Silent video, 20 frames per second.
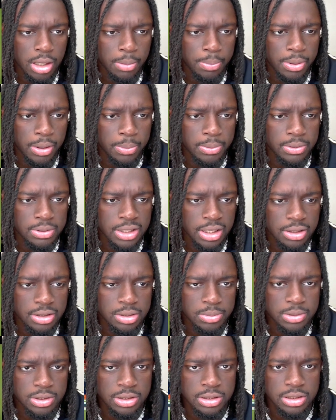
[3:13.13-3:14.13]
people
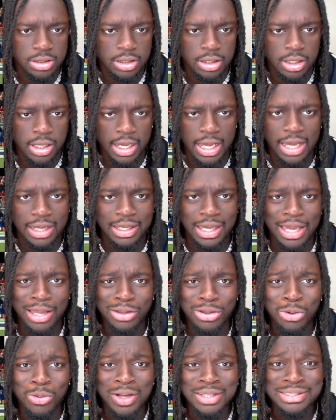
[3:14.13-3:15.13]
texting me and shit. Like, I
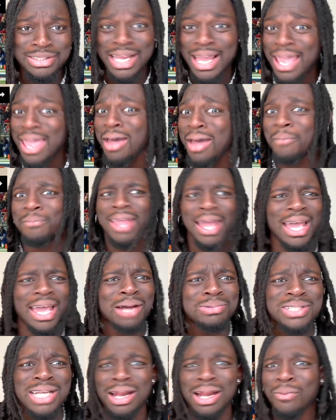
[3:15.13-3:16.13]
can't do a damn thing.
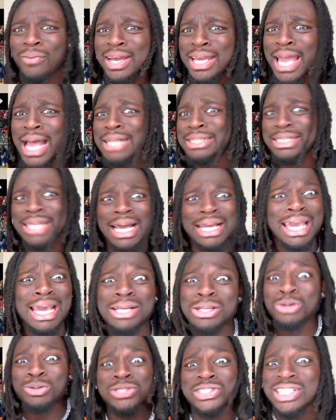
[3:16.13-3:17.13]
I'm trying to react and I
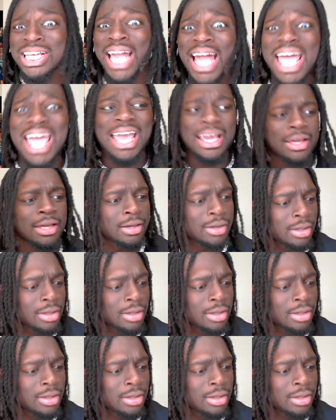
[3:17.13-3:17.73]
can't do shit.